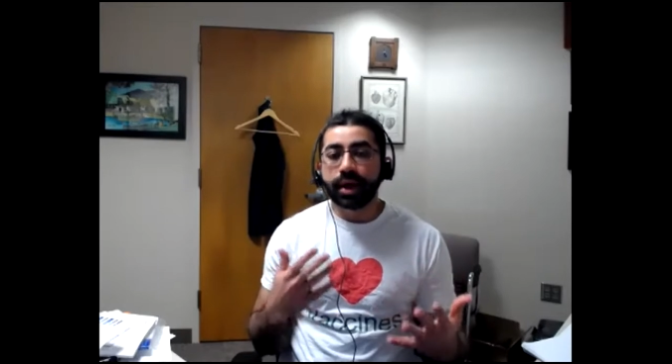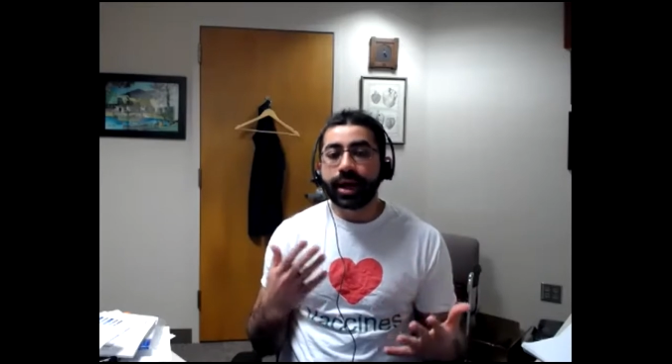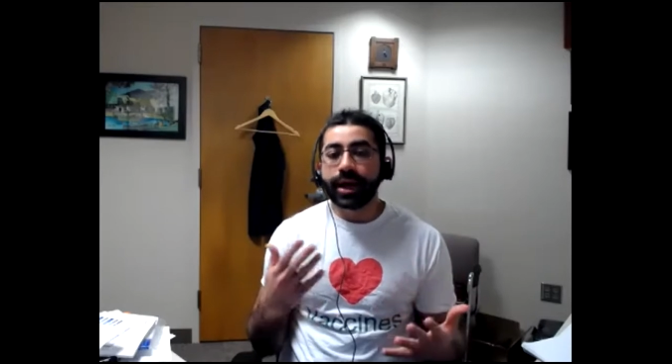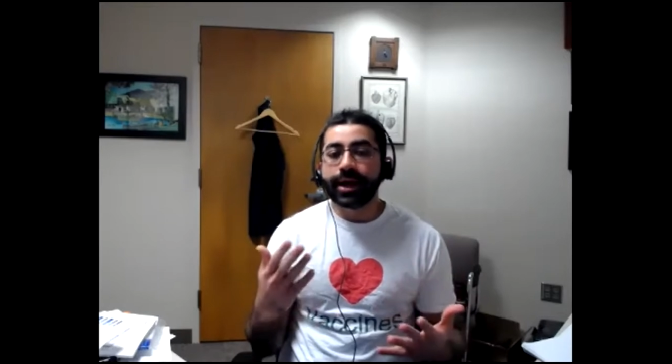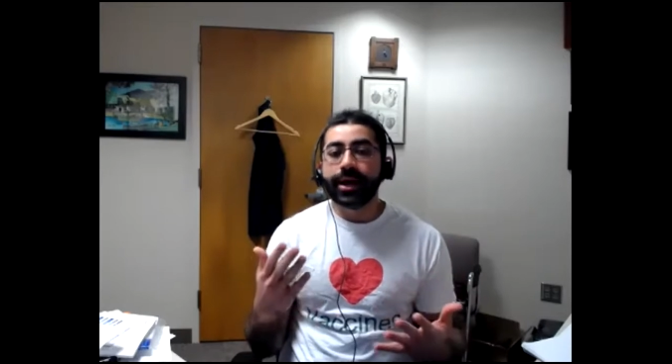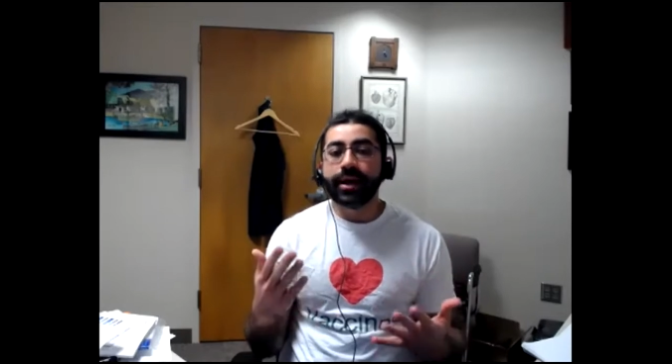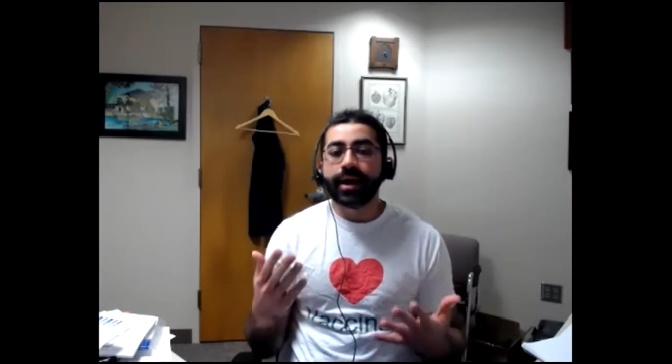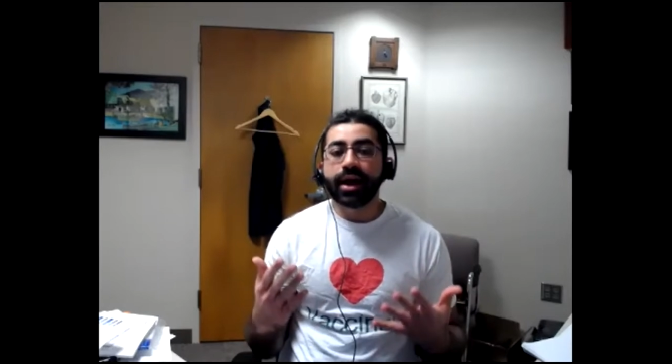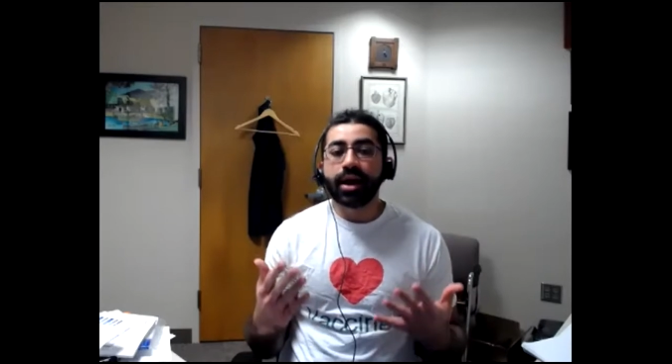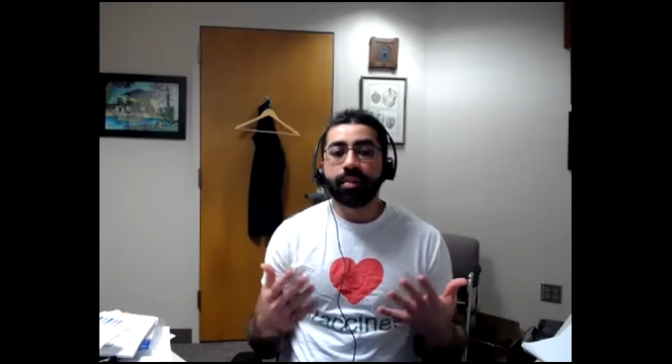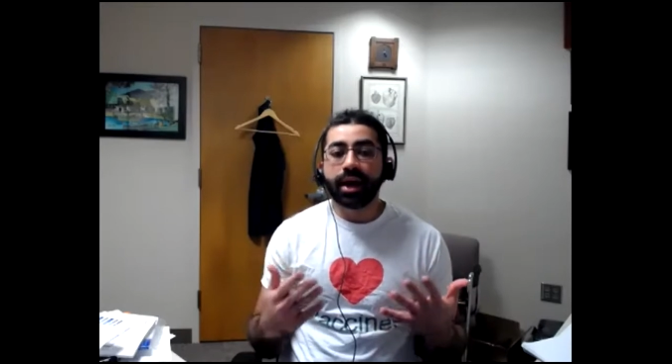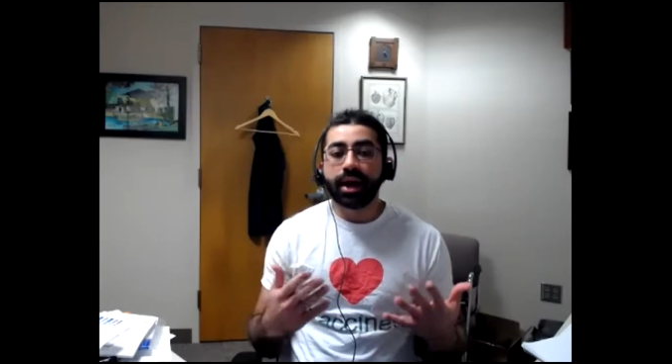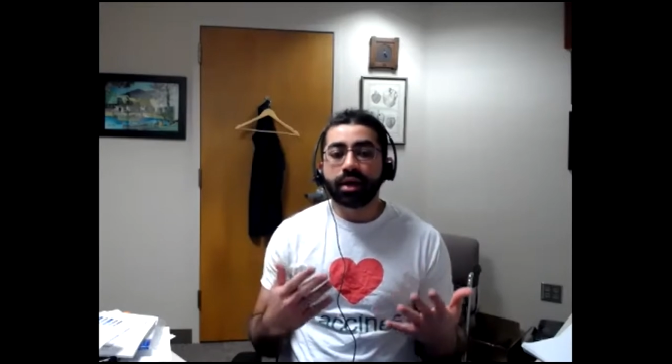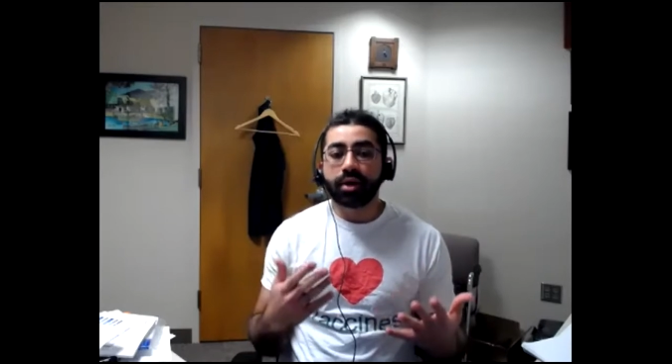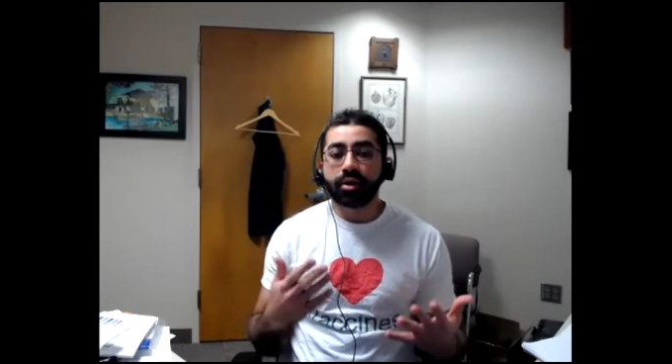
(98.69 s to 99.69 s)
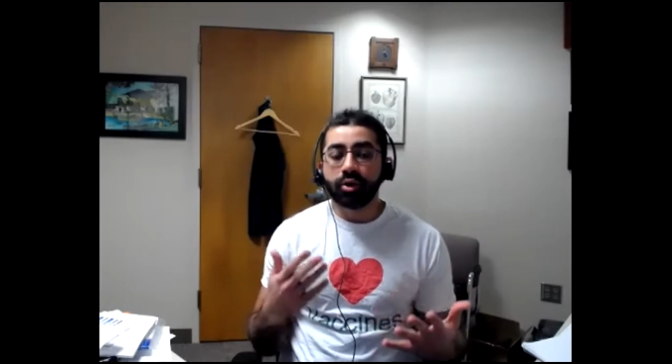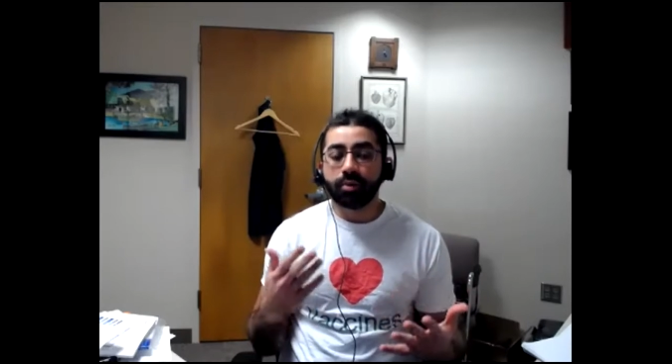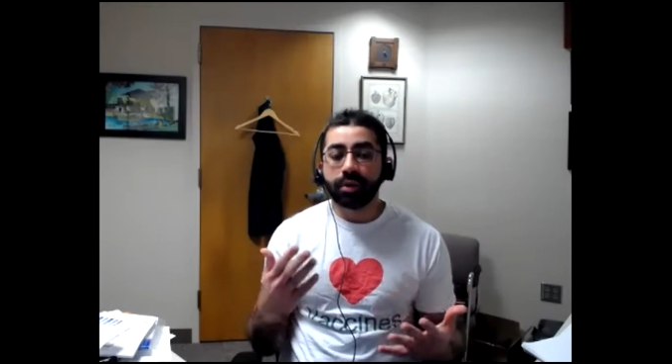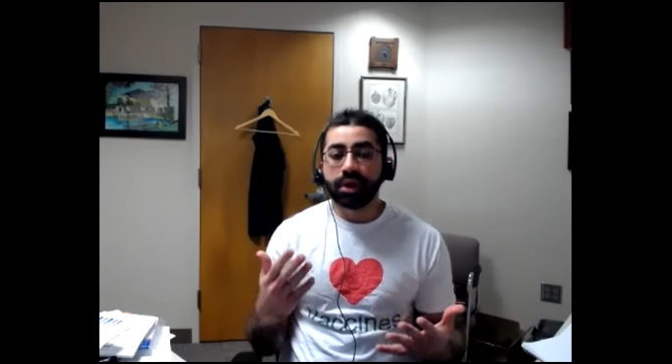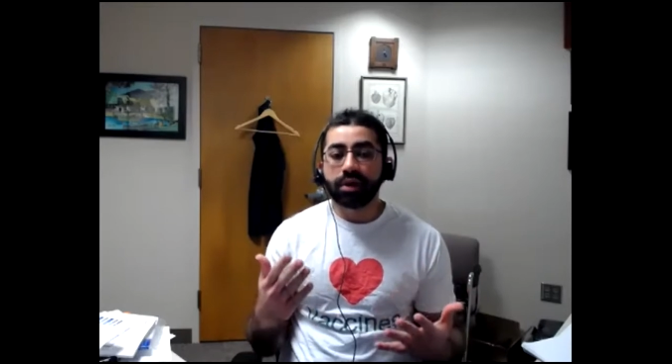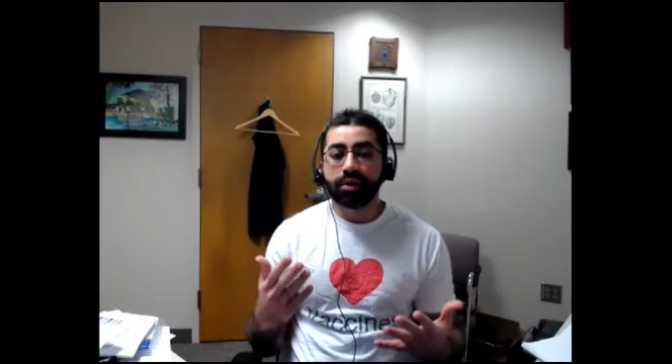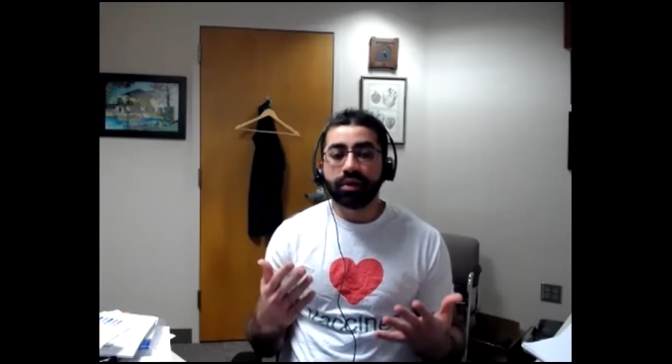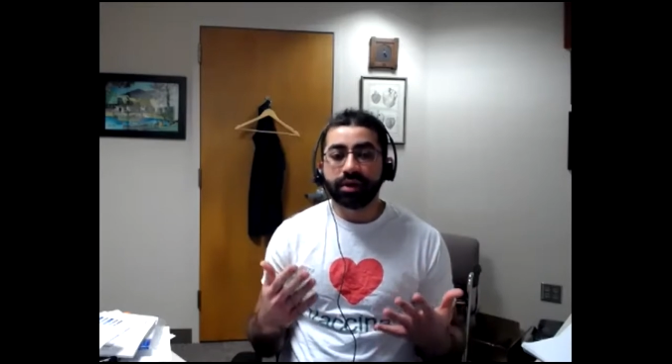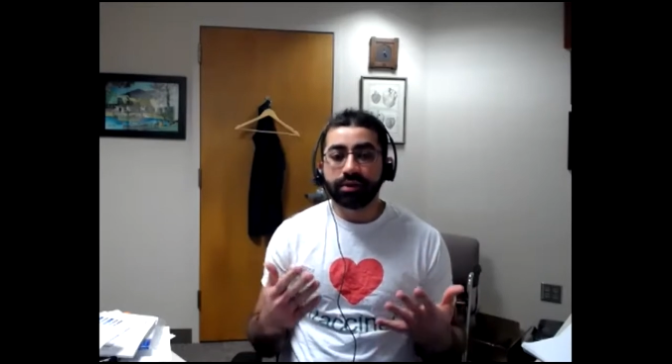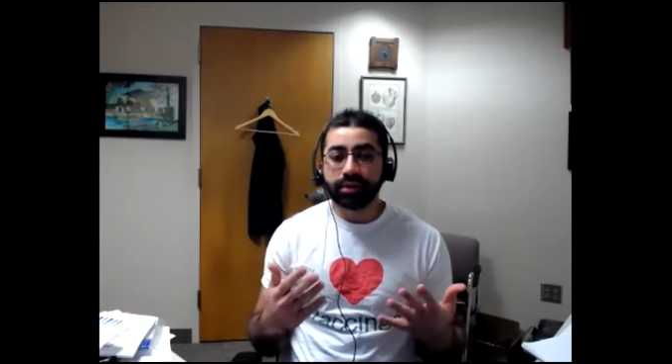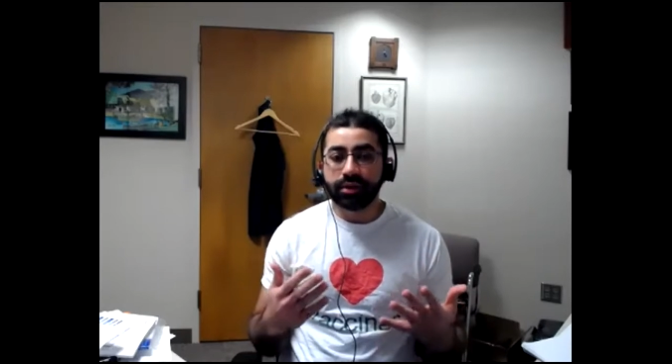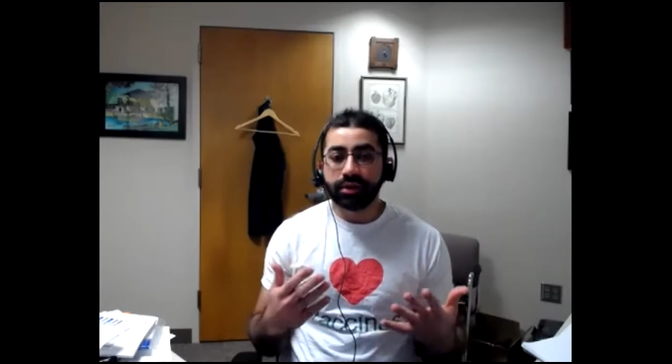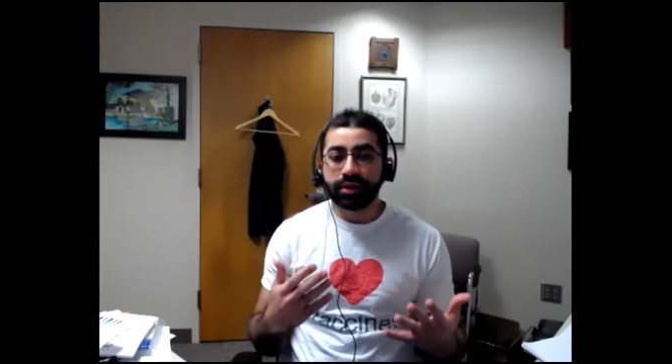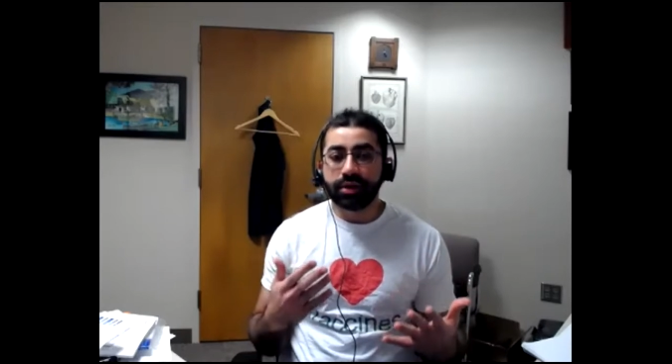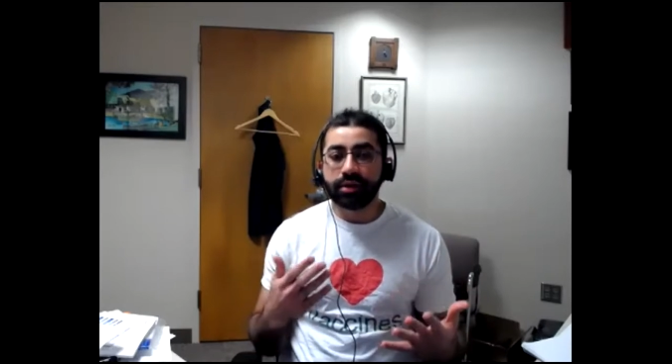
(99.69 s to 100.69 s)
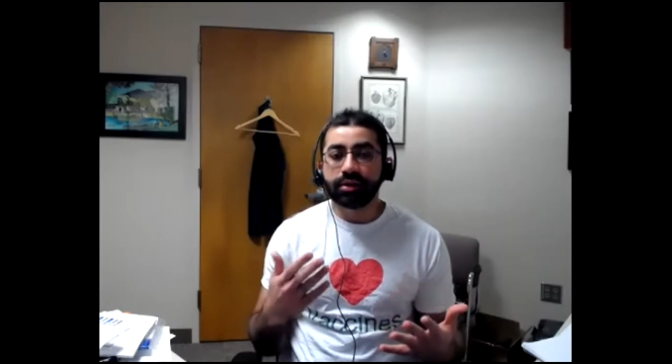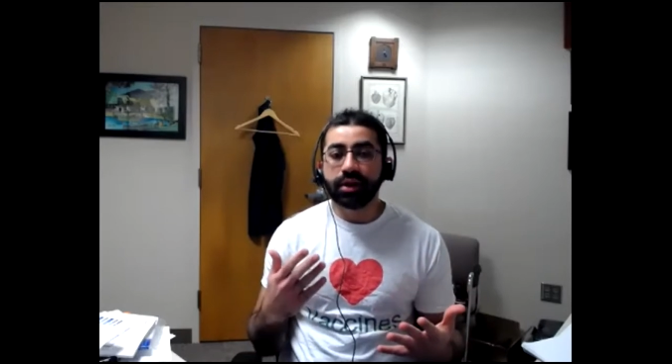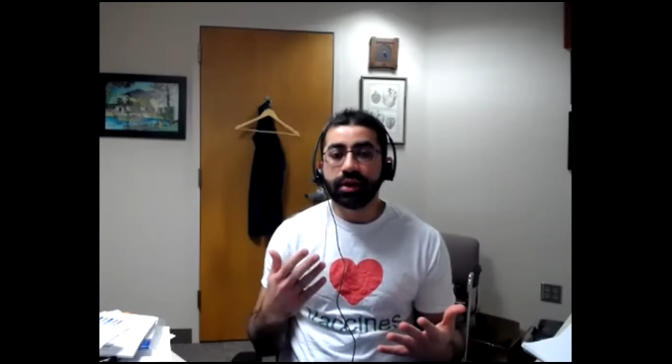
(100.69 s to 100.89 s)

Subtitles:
antimicrobial resistance